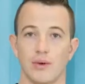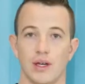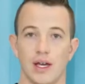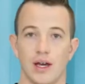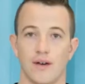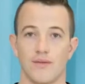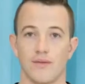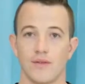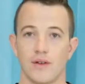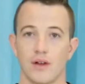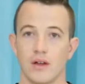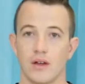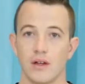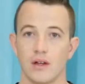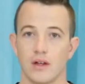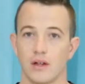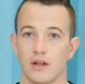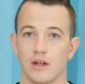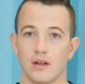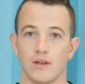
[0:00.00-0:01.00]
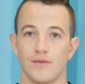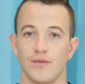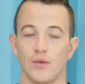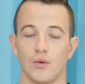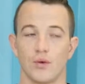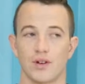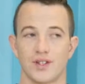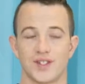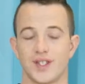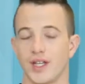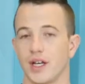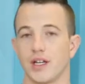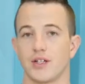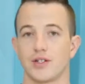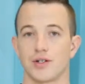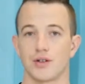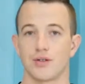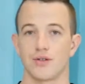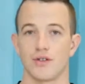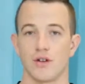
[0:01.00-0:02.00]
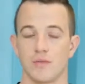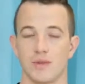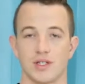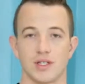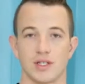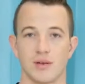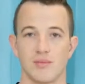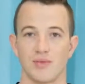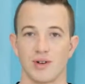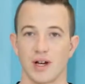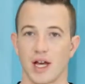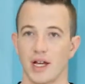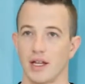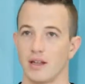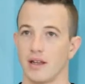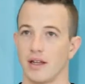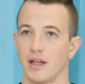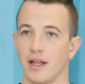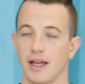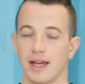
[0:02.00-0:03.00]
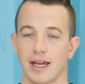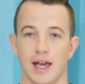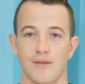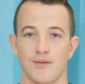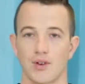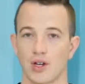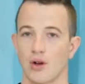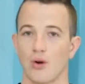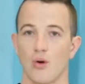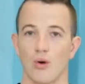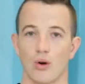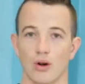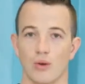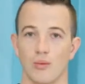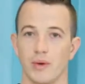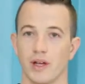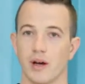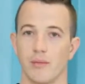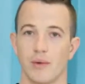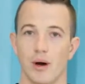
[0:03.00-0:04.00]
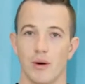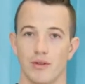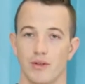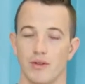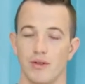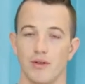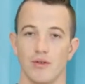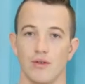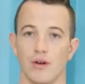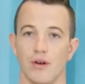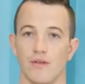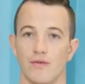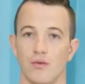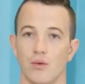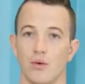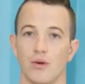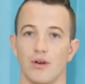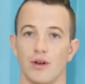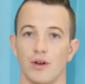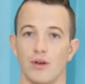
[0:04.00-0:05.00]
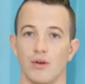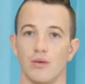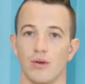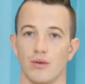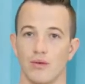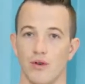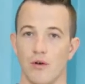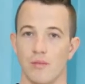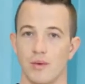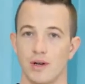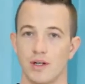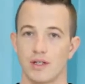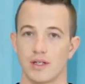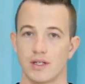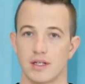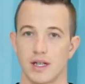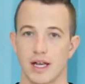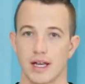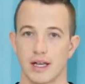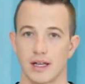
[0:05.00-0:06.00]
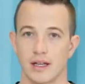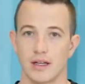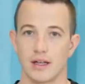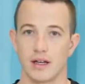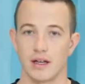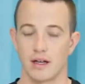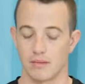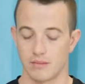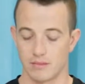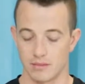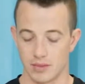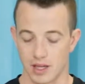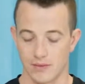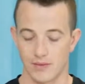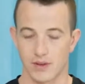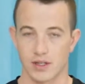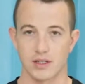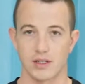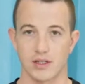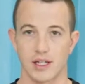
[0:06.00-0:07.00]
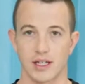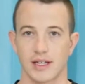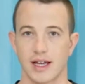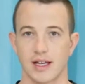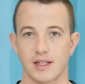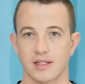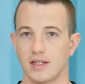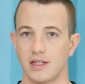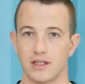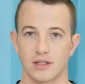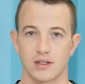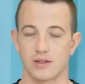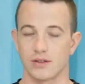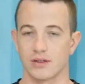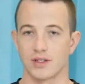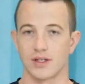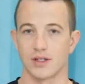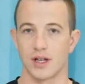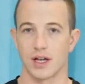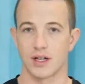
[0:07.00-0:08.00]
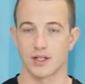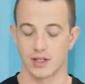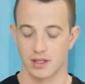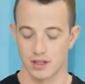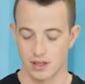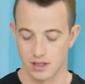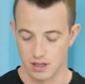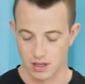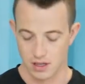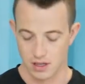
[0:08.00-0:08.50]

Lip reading: we have 4 signature aromas in the brand, and then every quarter we come out with 4 new aromas that give us that seasonal selection.